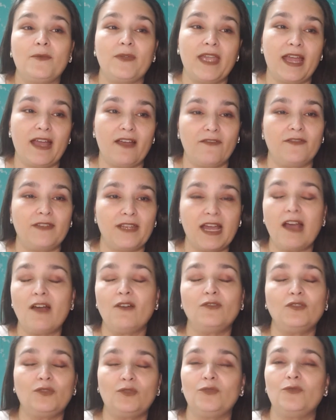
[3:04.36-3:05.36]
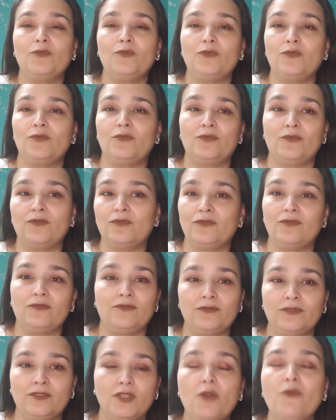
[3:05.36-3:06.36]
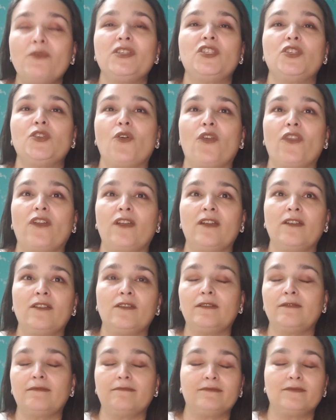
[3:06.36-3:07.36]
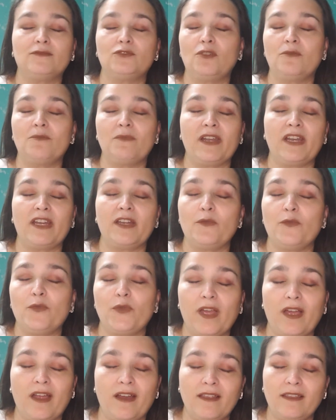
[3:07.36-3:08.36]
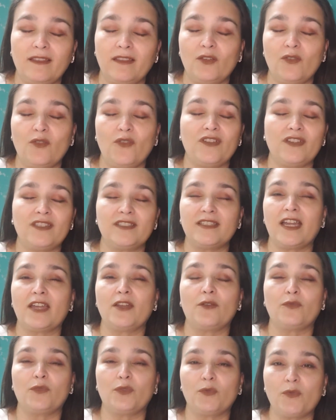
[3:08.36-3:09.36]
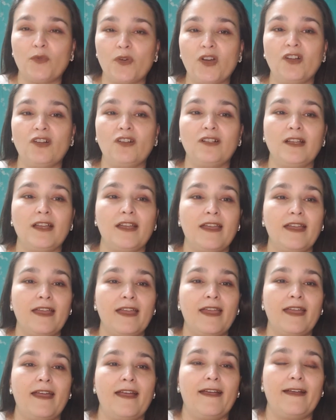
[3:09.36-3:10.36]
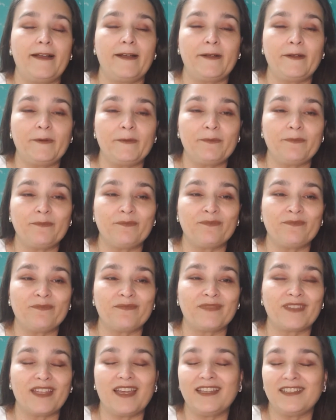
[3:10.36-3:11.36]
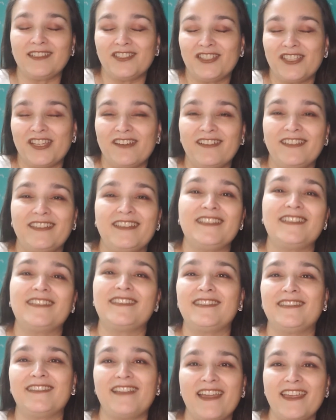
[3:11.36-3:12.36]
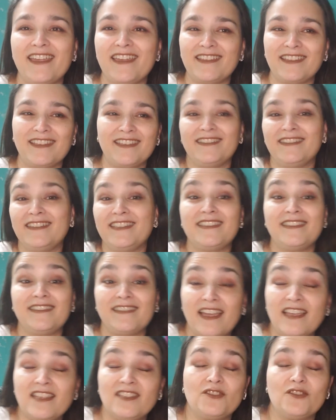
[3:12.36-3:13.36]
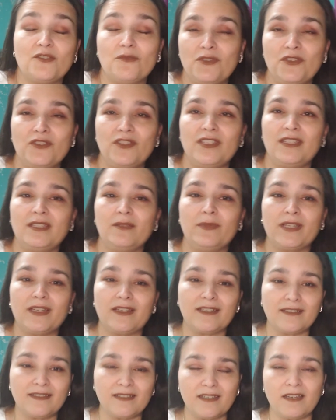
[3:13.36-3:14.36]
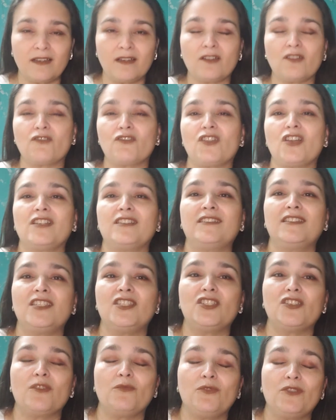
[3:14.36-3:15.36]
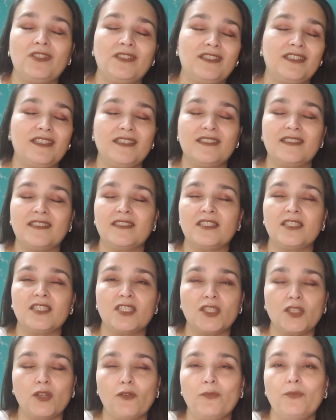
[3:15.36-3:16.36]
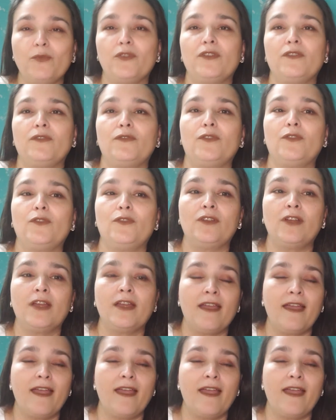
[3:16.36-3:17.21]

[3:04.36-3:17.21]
we have now to know each other, no matter if we are in the other side of the world, and share this nice community, because the cross-stitch community is so beautiful,